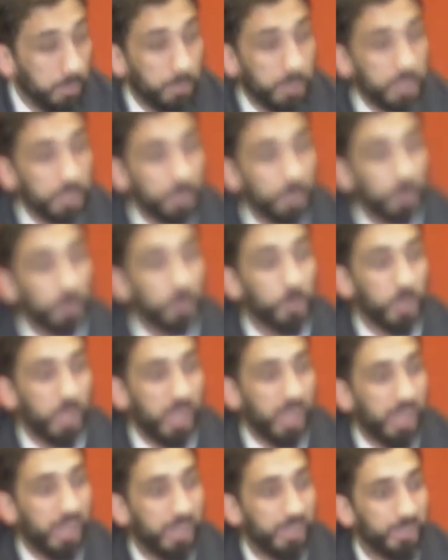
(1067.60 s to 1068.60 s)
But in the
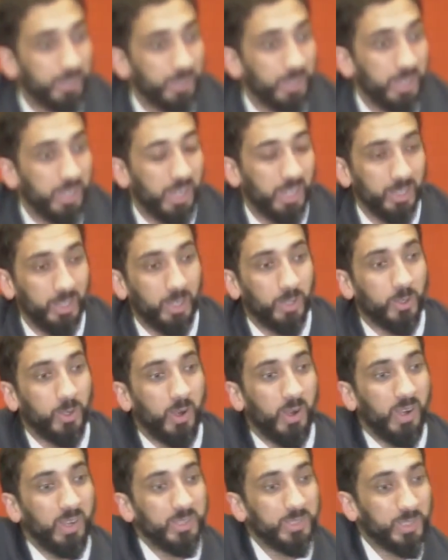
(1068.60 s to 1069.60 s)
Quran, Allah
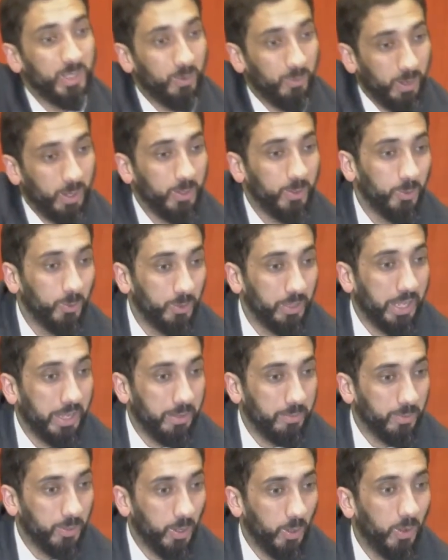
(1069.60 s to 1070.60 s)
calls the one who let
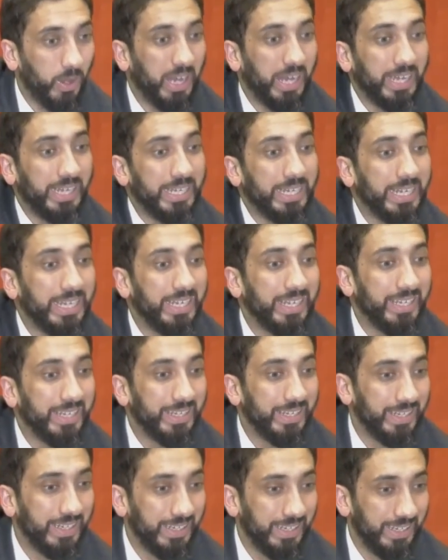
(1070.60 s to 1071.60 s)
him go,
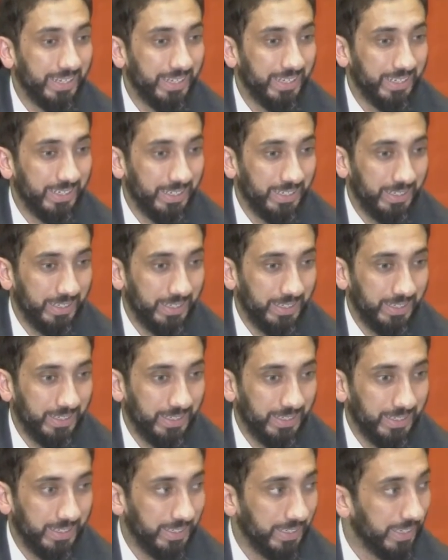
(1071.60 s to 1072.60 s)
Akhihi.
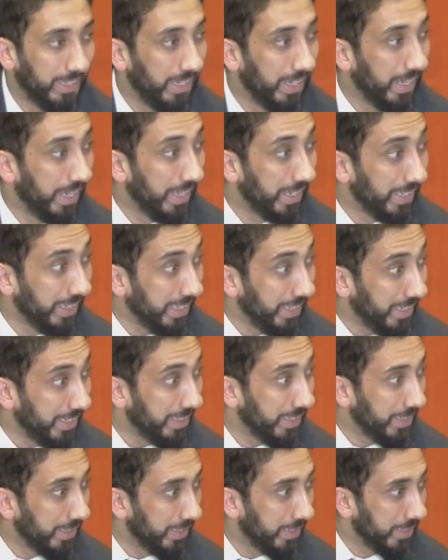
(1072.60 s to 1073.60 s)

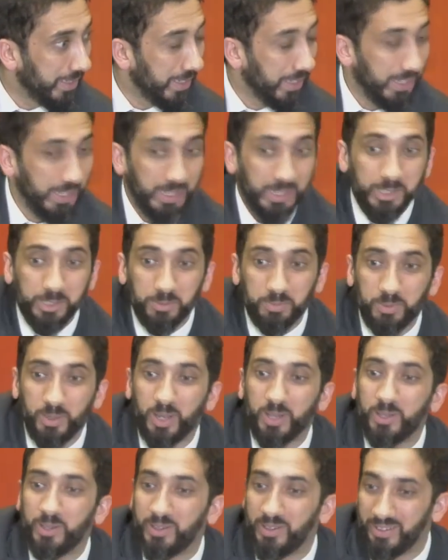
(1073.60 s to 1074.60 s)
Akhihi. His
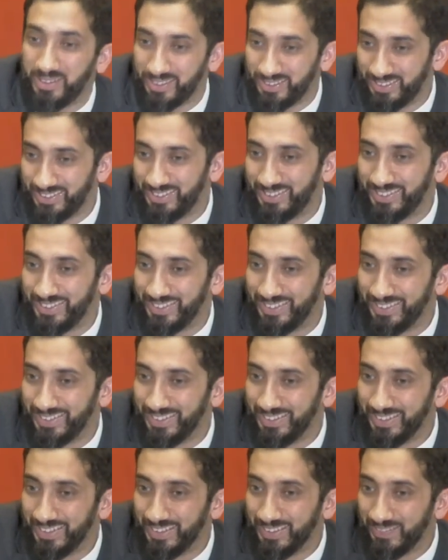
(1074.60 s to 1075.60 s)
brother.
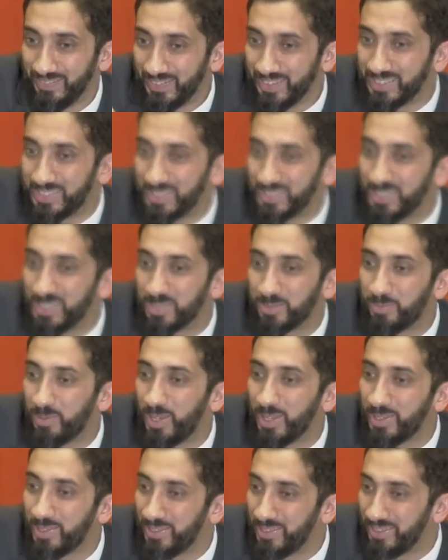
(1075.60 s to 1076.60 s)
This is his
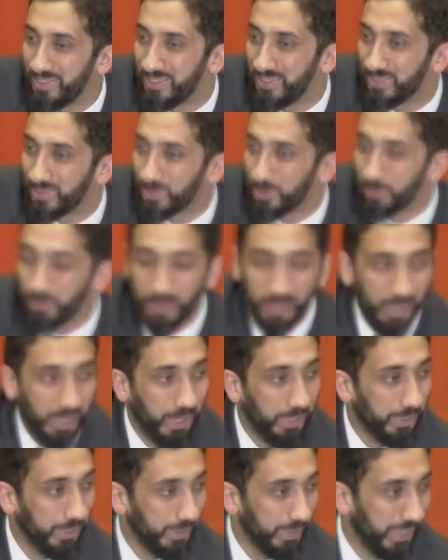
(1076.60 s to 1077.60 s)
brother.
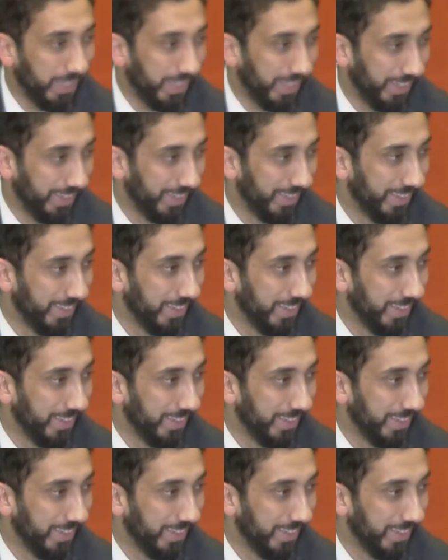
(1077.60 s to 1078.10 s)
Subhanallah.